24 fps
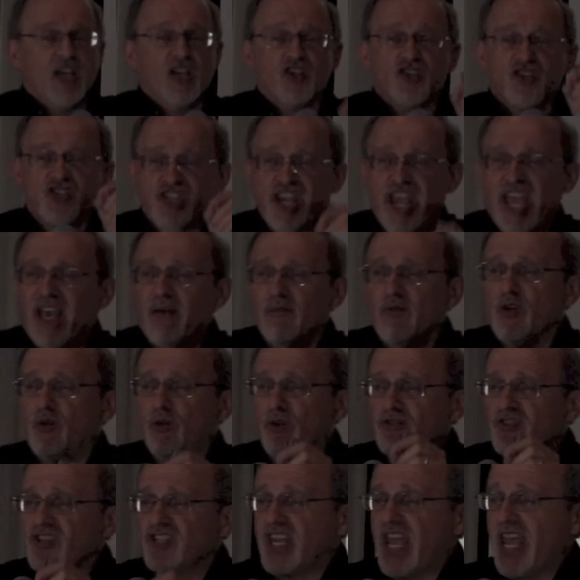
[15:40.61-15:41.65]

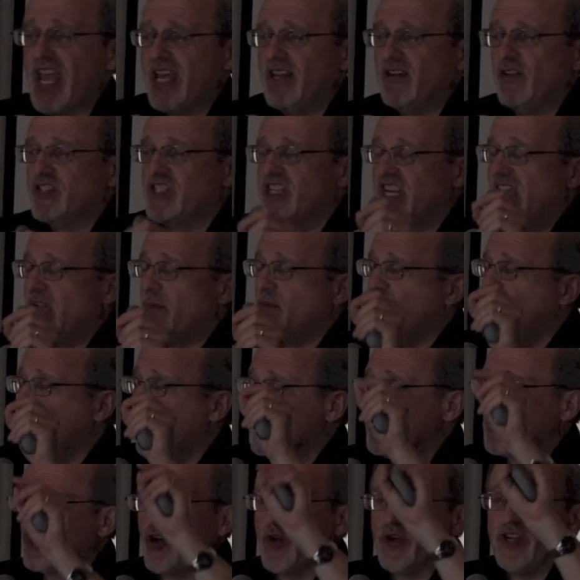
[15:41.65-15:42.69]
Samuel
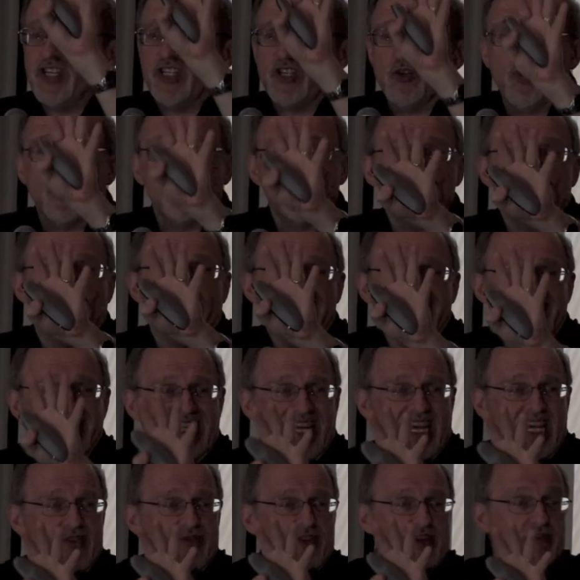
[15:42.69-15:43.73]
was going to anoint
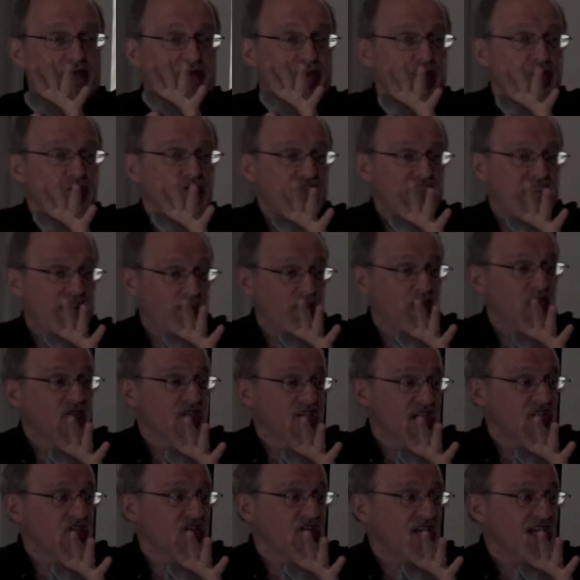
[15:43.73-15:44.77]
David in 1 Samuel
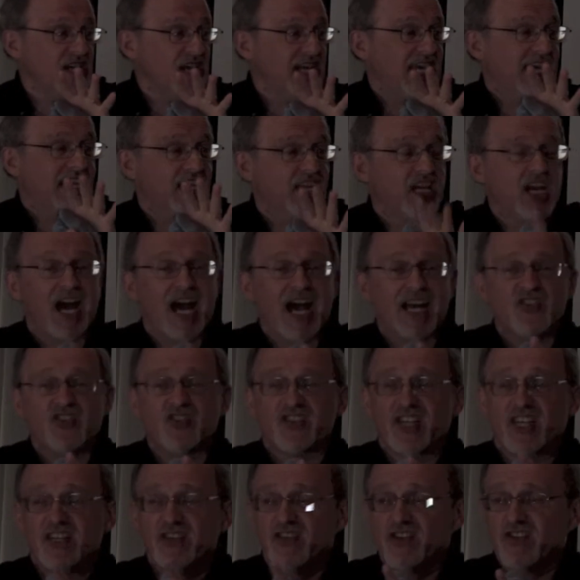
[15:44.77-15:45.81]
16, and God
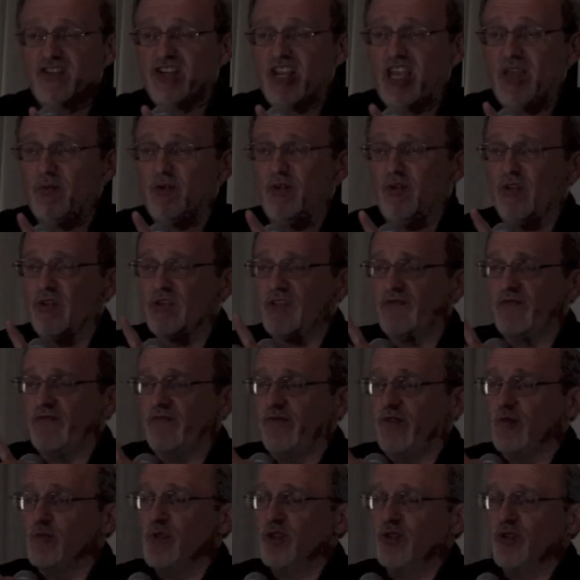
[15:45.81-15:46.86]
said to Samuel
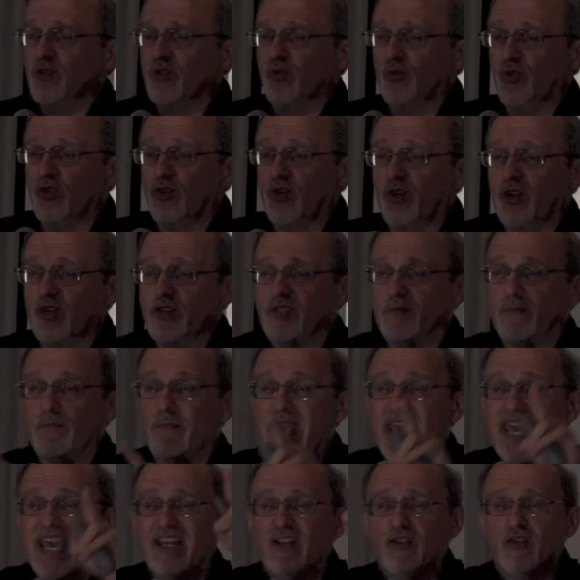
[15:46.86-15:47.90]
those familiar words,
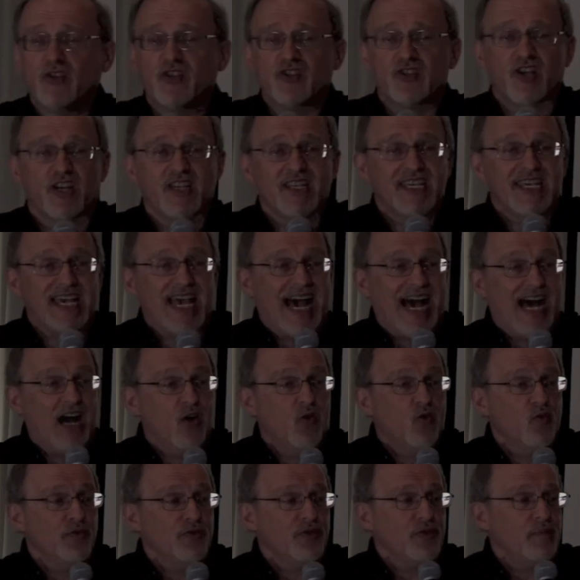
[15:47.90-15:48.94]
man looks on the
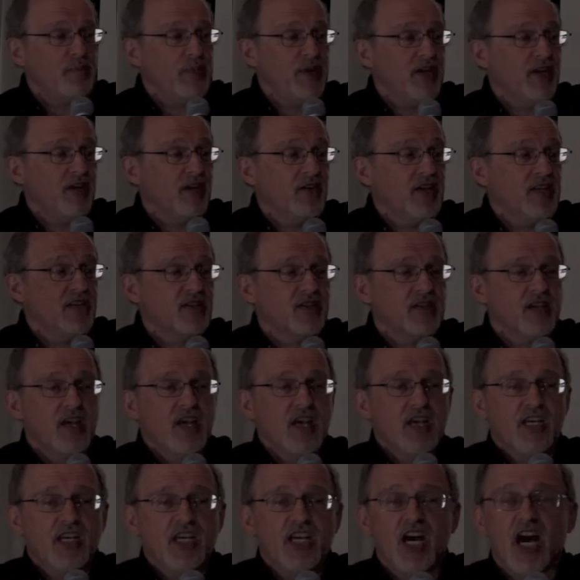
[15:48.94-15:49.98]
outward
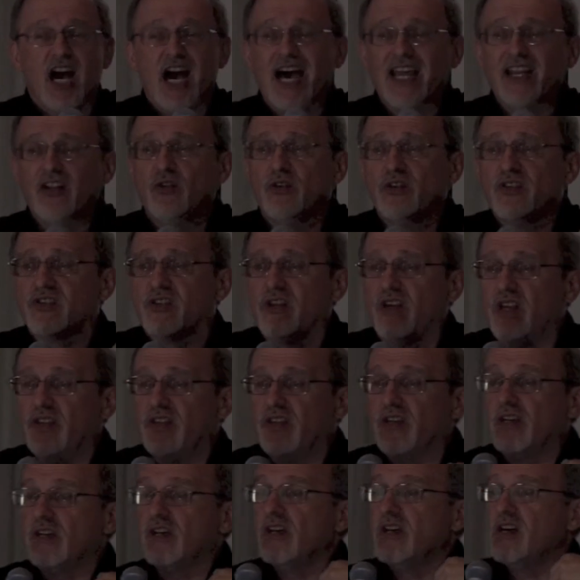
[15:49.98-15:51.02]
appearance, God looks on
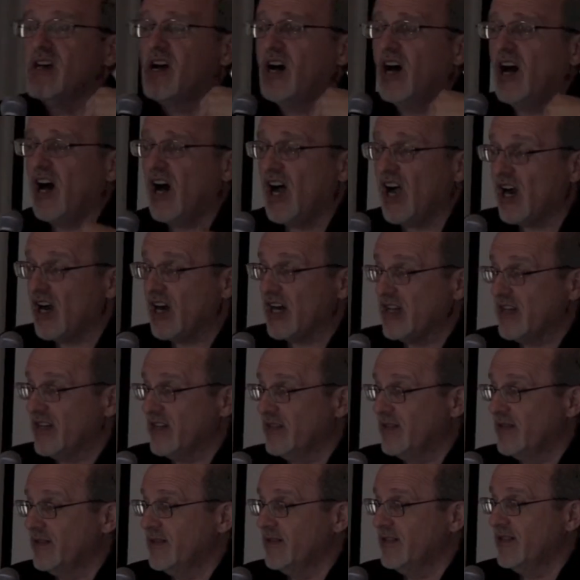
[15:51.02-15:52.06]
the heart.
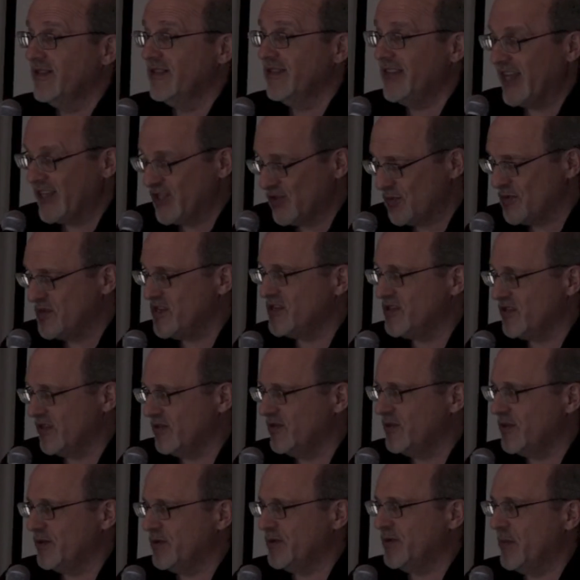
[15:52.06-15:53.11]
That's what he's
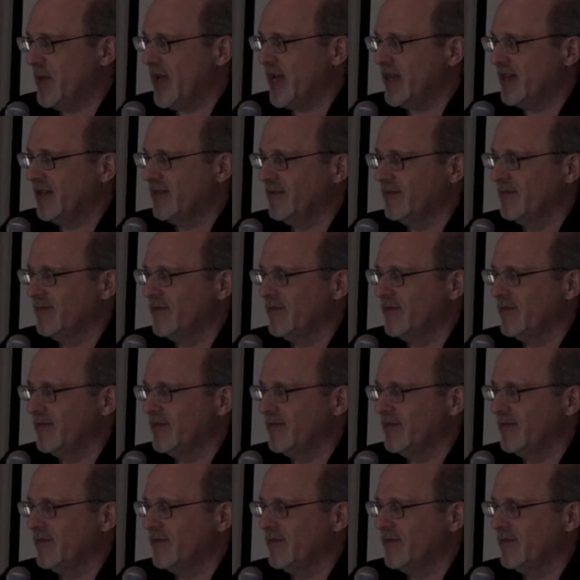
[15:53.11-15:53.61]
concerned about.